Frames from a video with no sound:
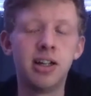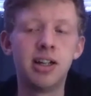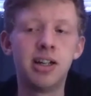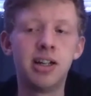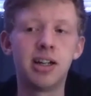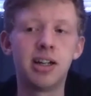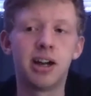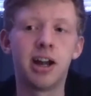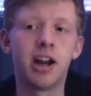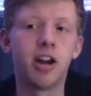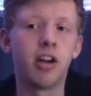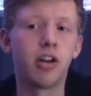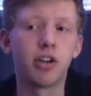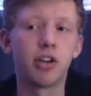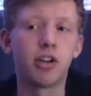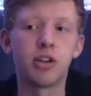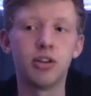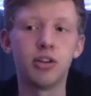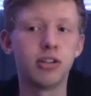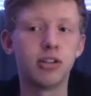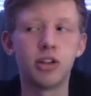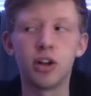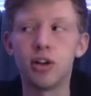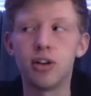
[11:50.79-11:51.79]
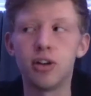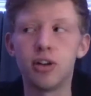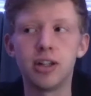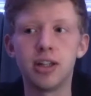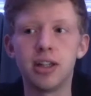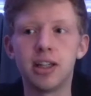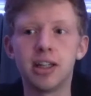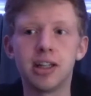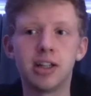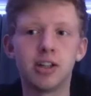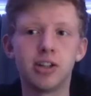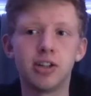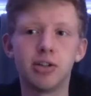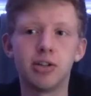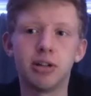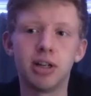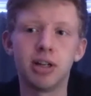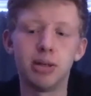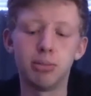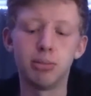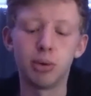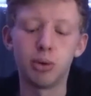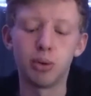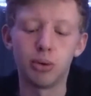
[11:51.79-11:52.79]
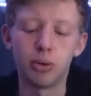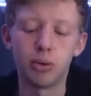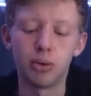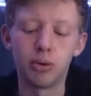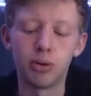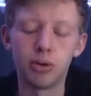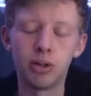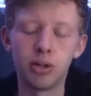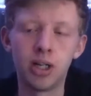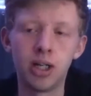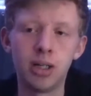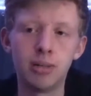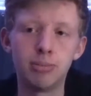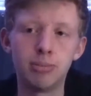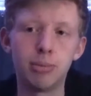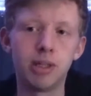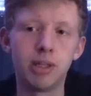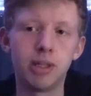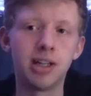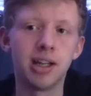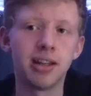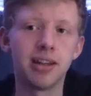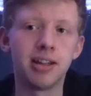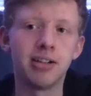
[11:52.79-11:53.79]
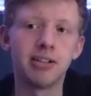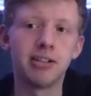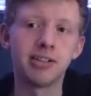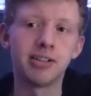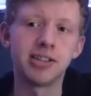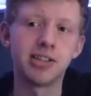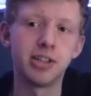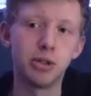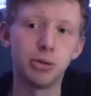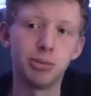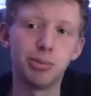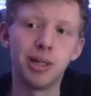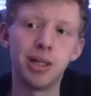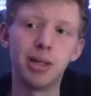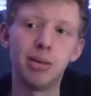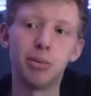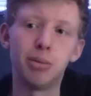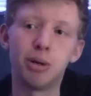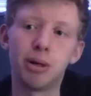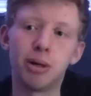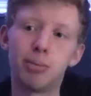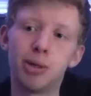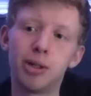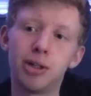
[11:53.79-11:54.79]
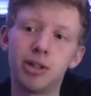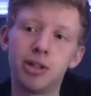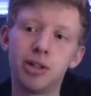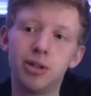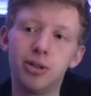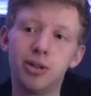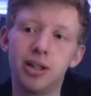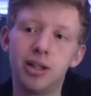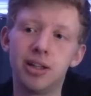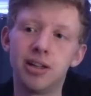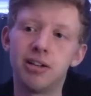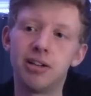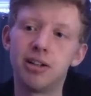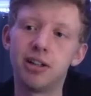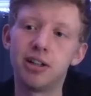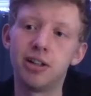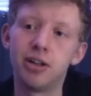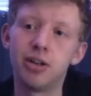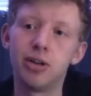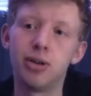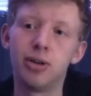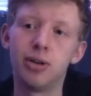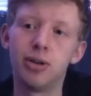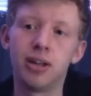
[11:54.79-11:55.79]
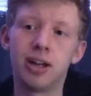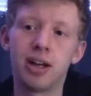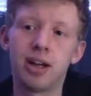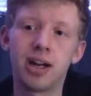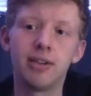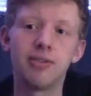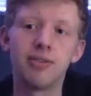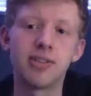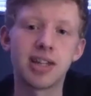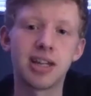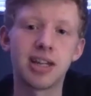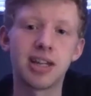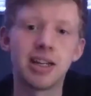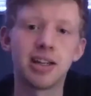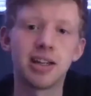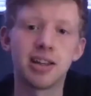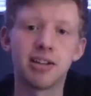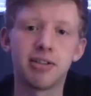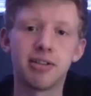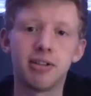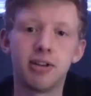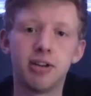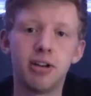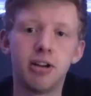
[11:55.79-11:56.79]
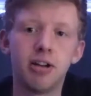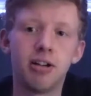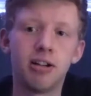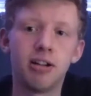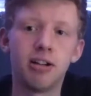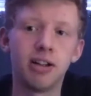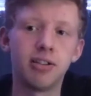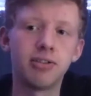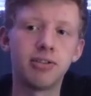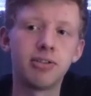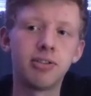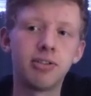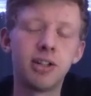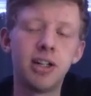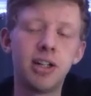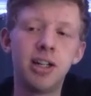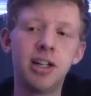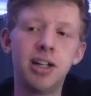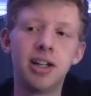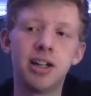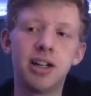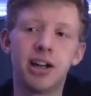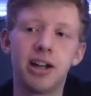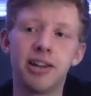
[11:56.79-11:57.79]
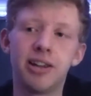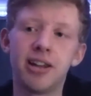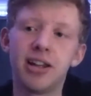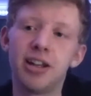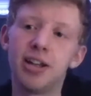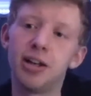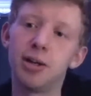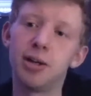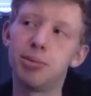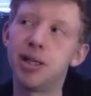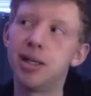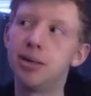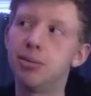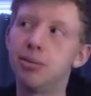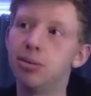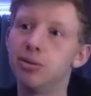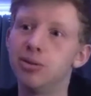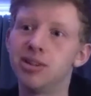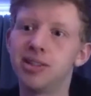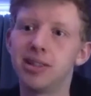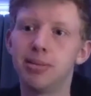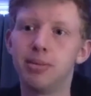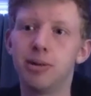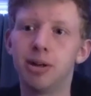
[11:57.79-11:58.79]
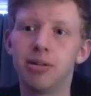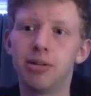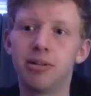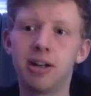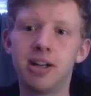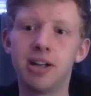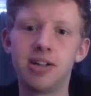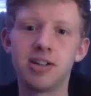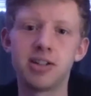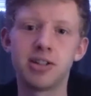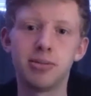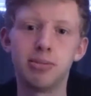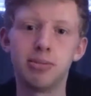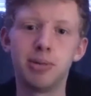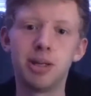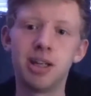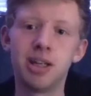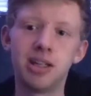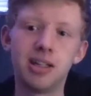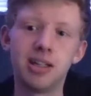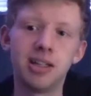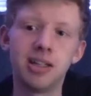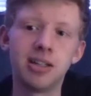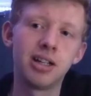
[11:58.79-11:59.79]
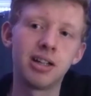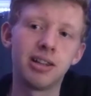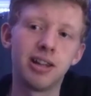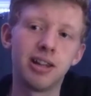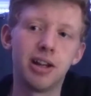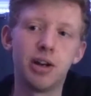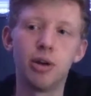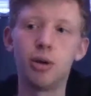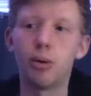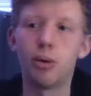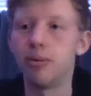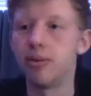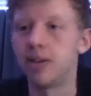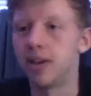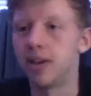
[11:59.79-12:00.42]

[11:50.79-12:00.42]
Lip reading: and don't think they could do any more. But yet there are still people at my uni that I know that have taken their own life, and they are people similar age to me. They're not with their